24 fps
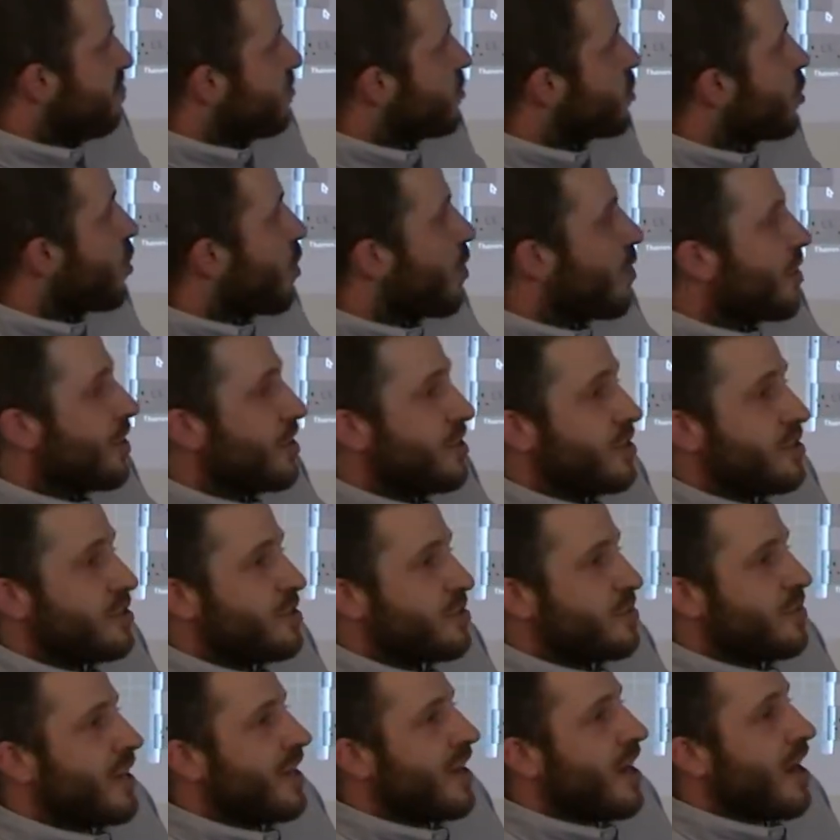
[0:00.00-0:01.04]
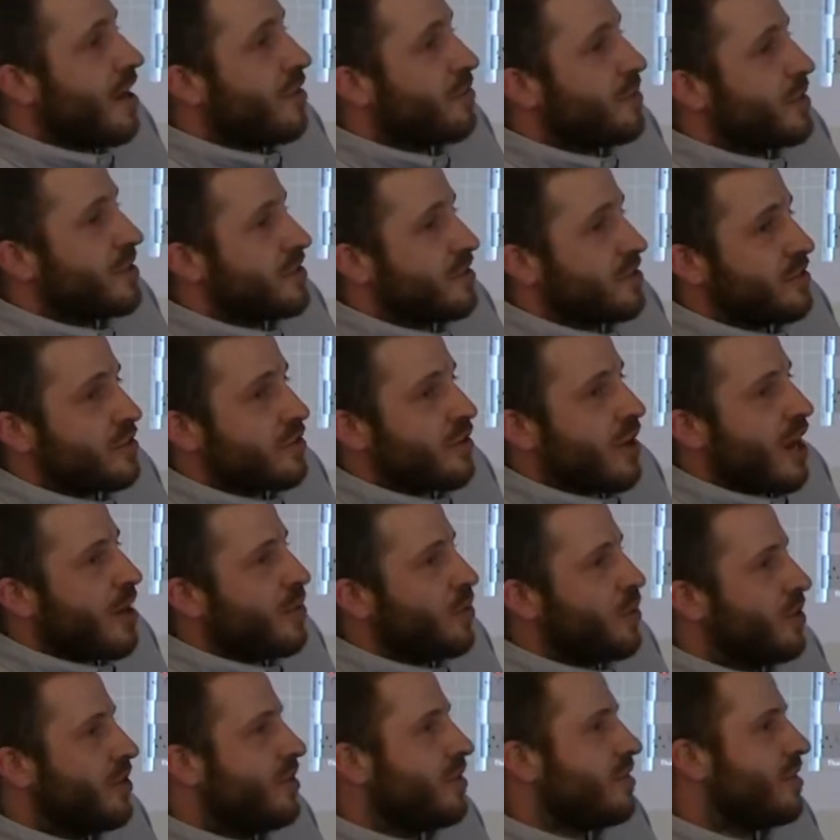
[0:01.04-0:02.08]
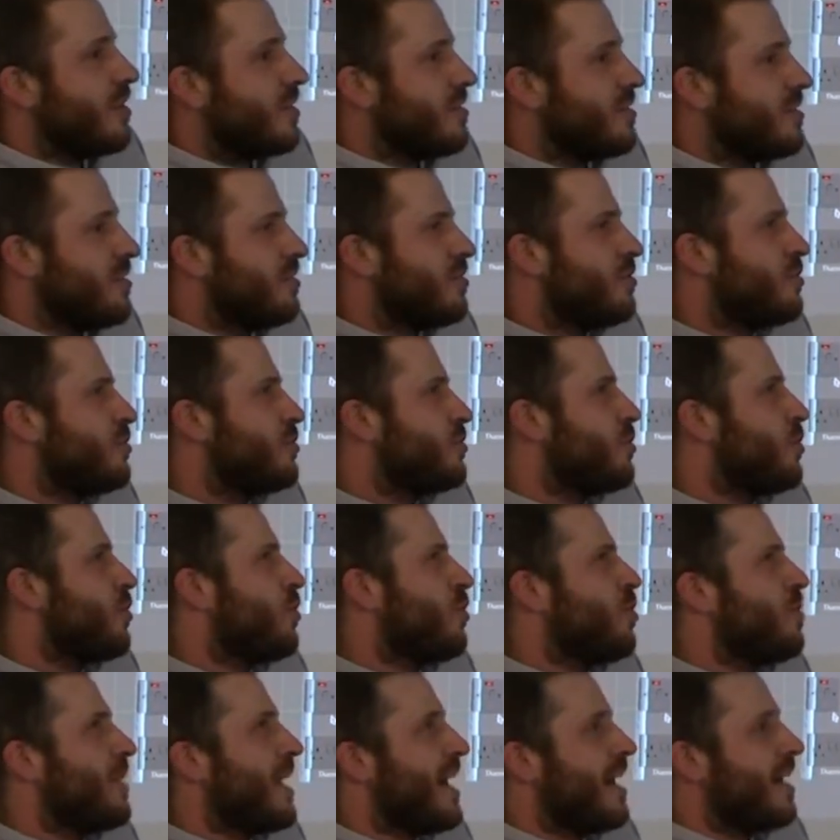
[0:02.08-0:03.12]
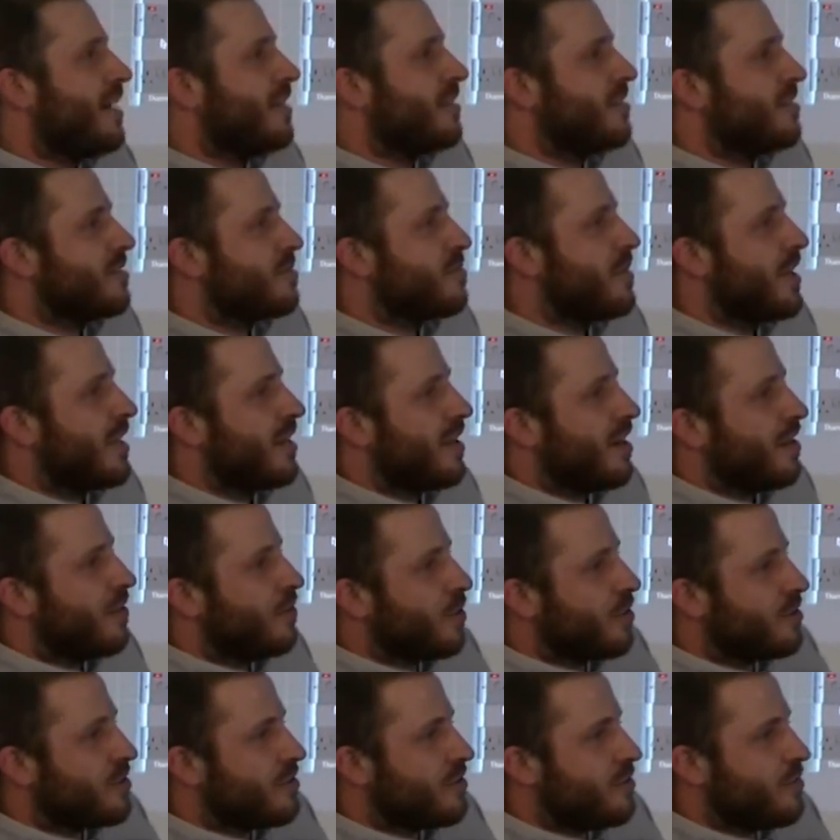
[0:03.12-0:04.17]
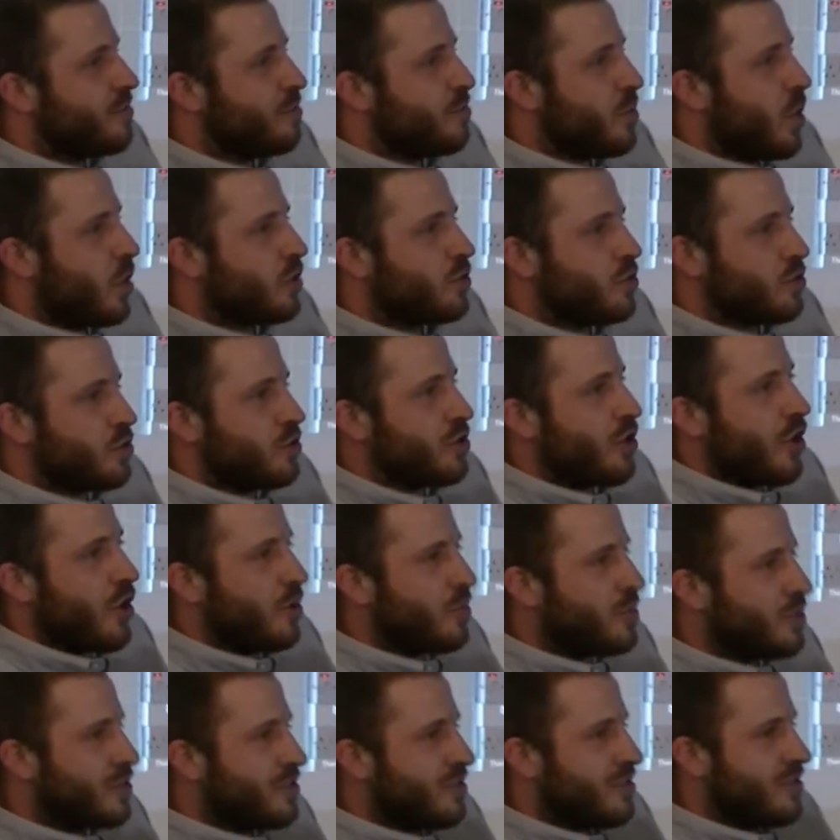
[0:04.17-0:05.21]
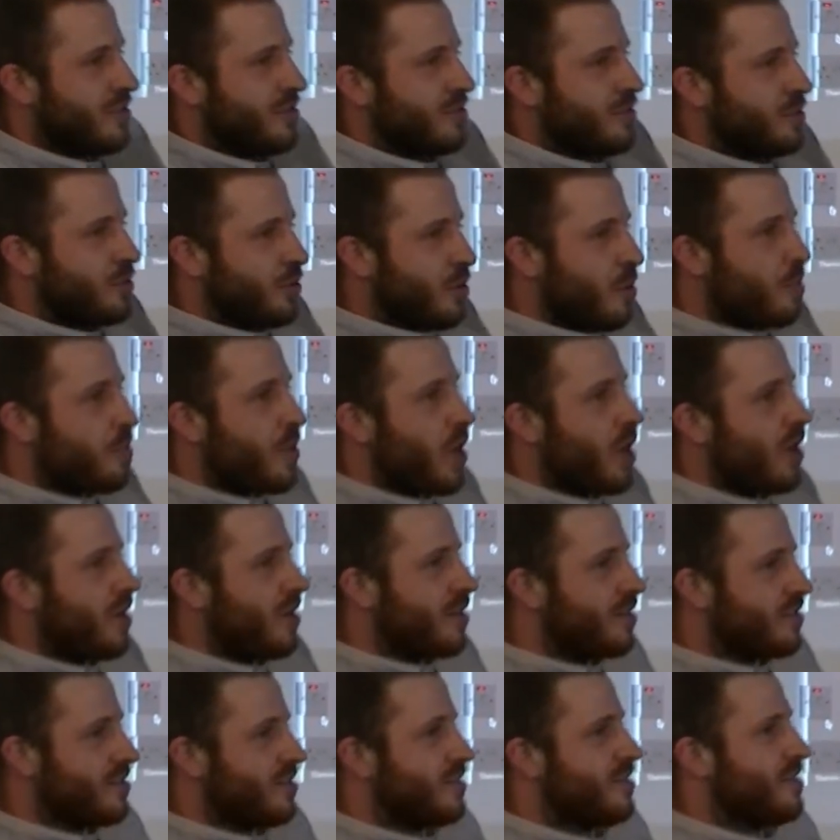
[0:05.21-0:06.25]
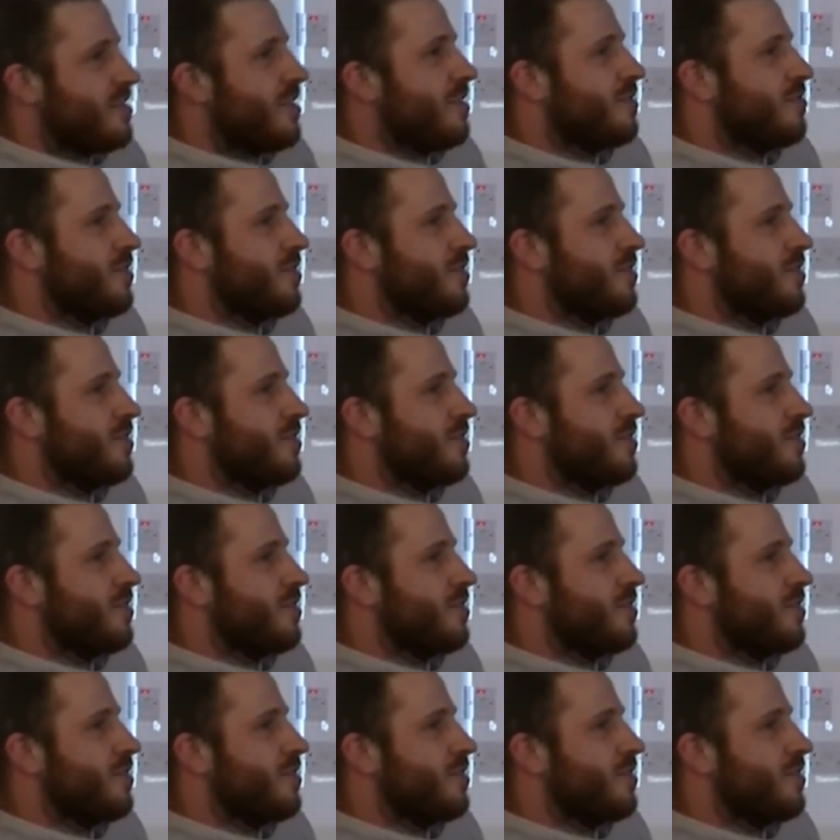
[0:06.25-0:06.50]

toys made out of bits of scrap wood. There's a doormat that's made out of lots of bottle tops and all the burrs and stuff.